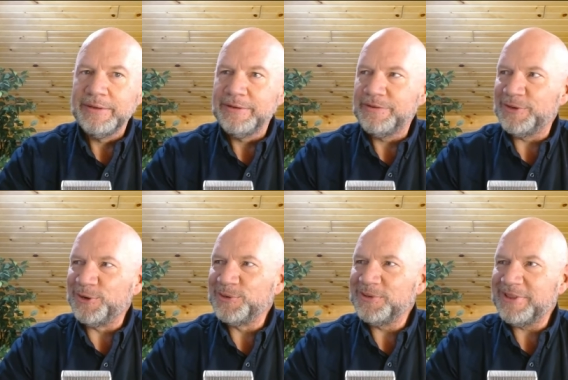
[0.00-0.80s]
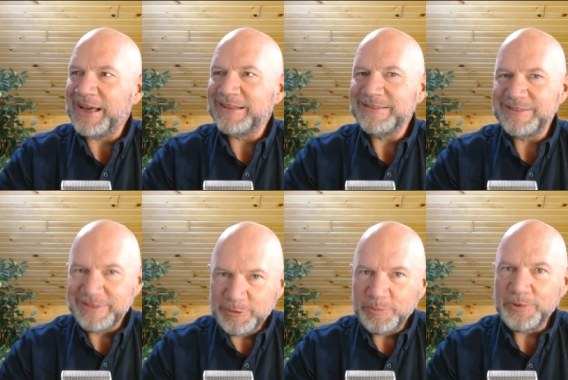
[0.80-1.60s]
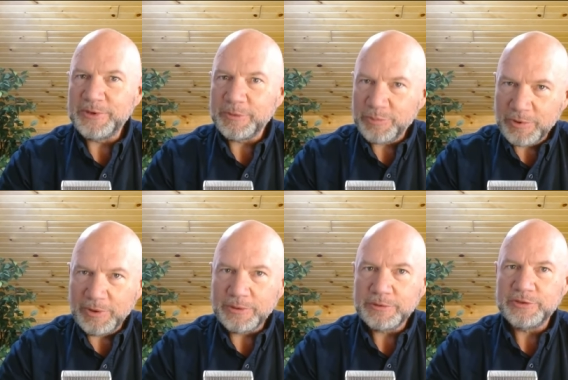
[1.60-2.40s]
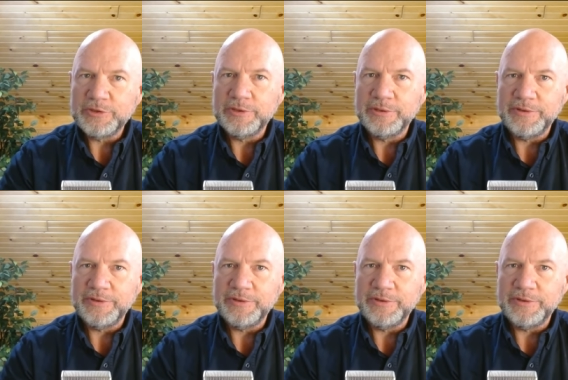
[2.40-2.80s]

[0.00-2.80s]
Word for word: So that simple approach